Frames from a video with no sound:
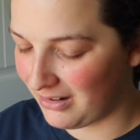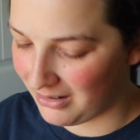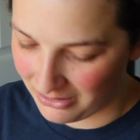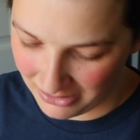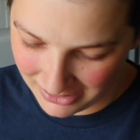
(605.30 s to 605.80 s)

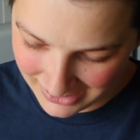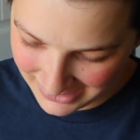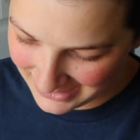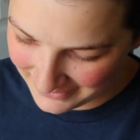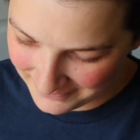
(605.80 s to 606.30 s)
oh,
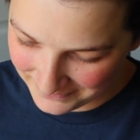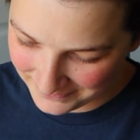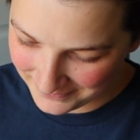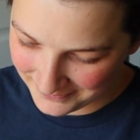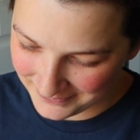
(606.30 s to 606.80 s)

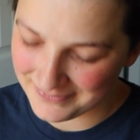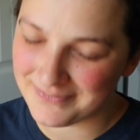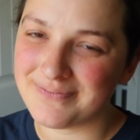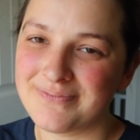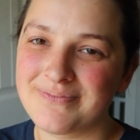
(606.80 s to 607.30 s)

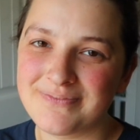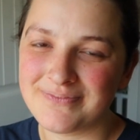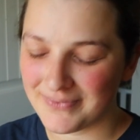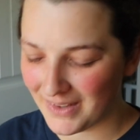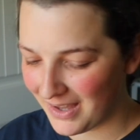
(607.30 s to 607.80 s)

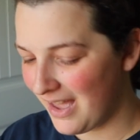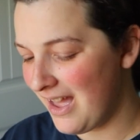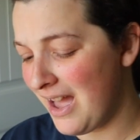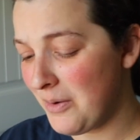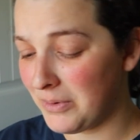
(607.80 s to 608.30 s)

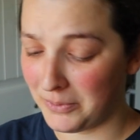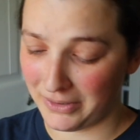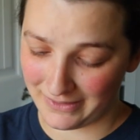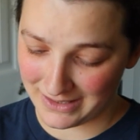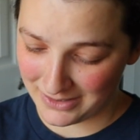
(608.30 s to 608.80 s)
I want to
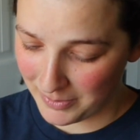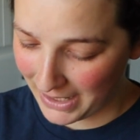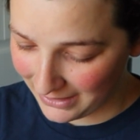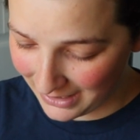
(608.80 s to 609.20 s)
work on this so bad.